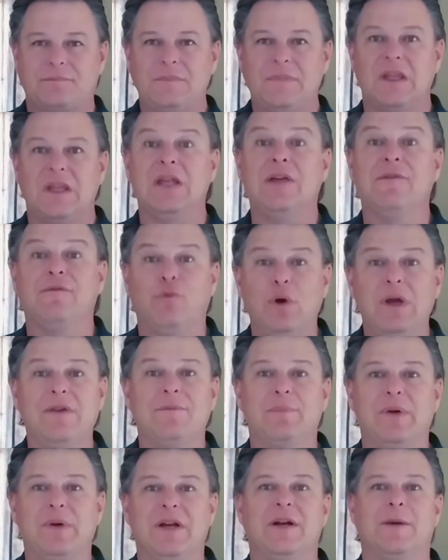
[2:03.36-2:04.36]
If we
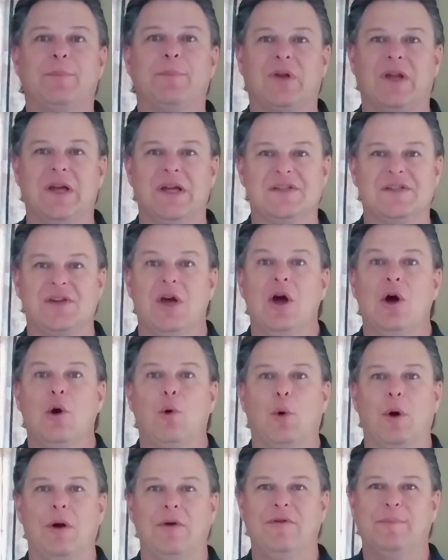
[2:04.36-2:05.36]
have been in a place
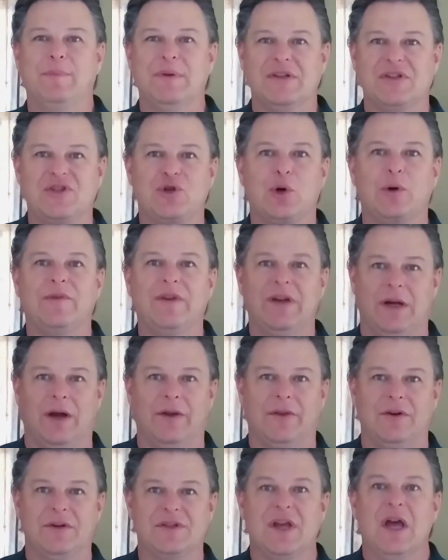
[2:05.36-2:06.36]
where we've been serving
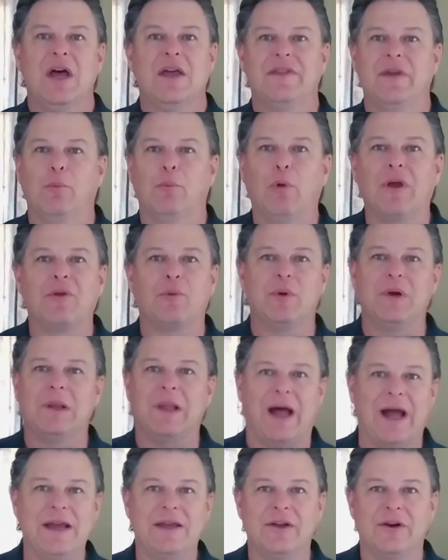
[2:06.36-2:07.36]
others, then whether we
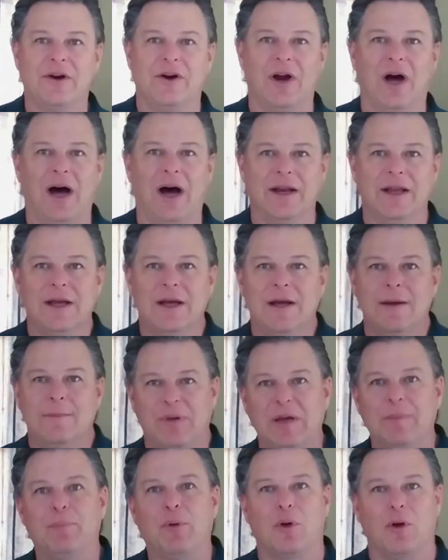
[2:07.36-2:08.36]
like it or not,
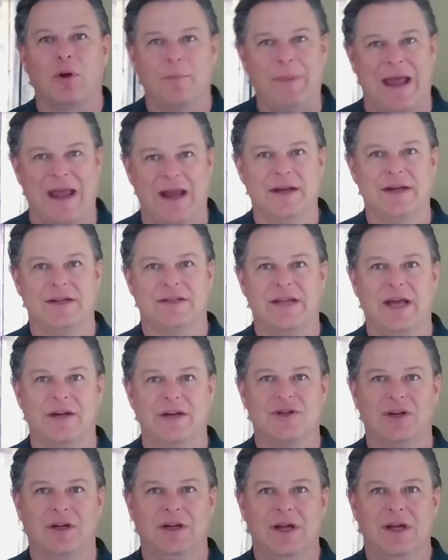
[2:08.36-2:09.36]
people are paying
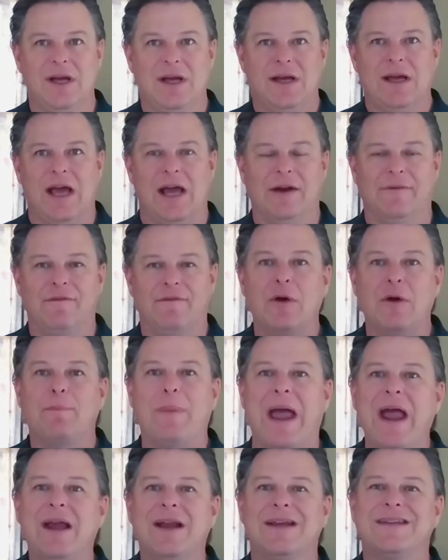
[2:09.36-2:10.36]
attention. And if they're
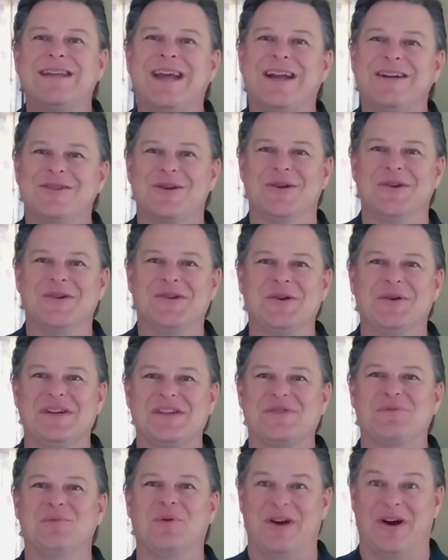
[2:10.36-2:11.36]
paying attention to
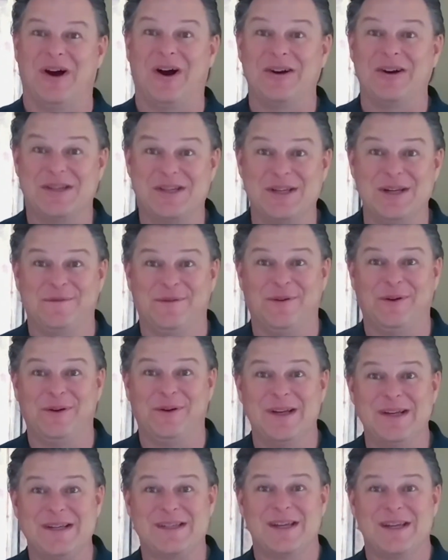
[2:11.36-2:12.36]
us when our
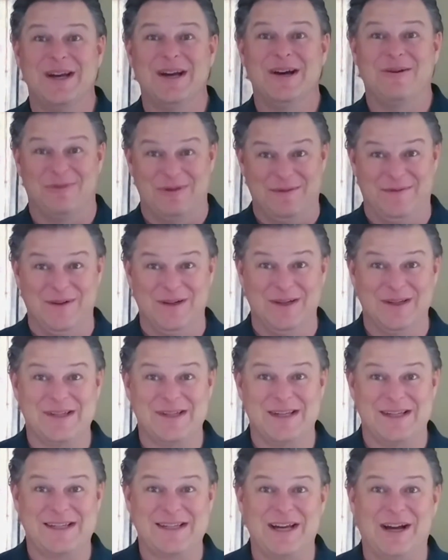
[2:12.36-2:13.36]
sinfulness
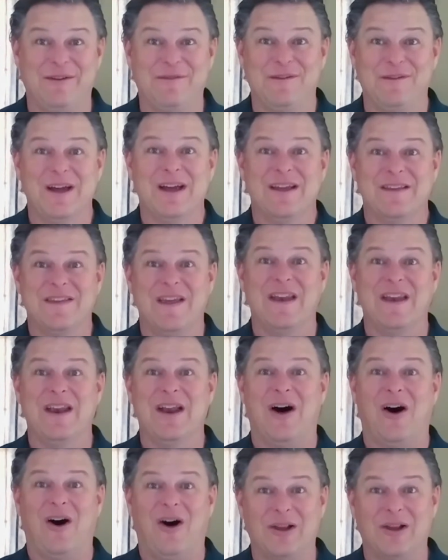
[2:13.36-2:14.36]
reveals itself,
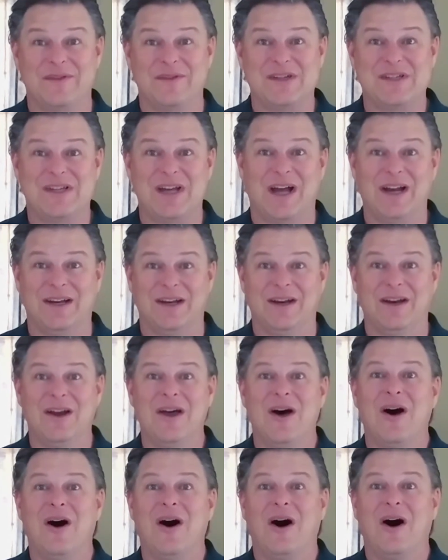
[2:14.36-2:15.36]
then all of a
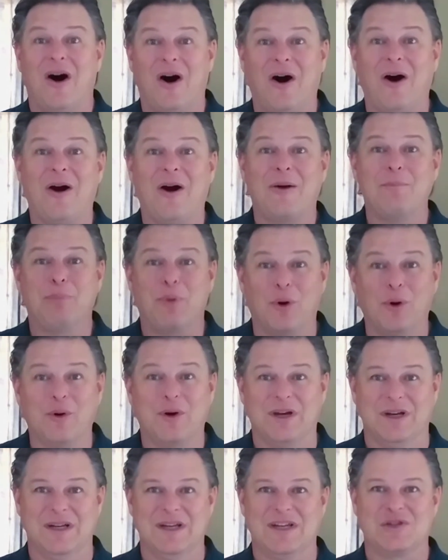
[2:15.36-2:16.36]
sudden, our
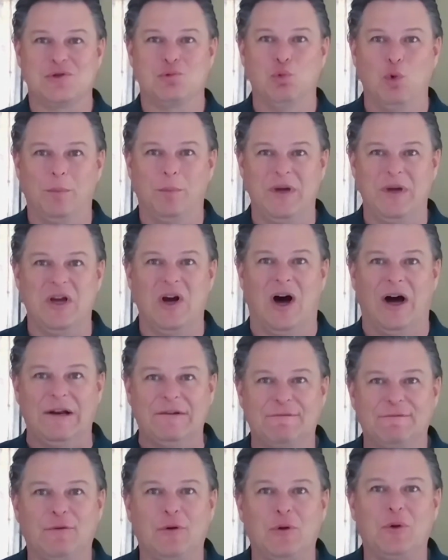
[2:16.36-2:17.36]
brokenness will be
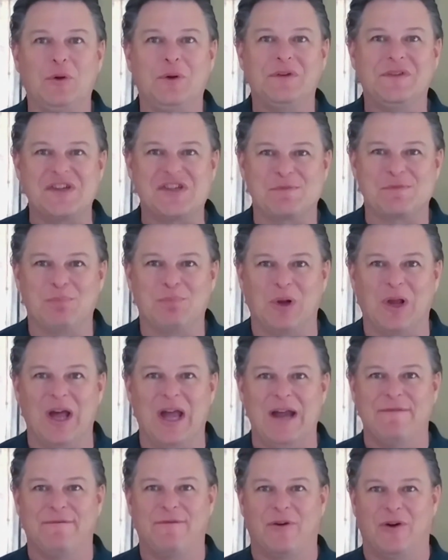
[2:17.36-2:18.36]
on full
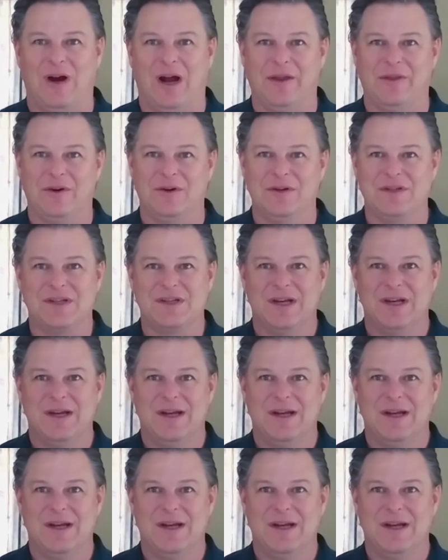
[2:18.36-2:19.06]
display for others.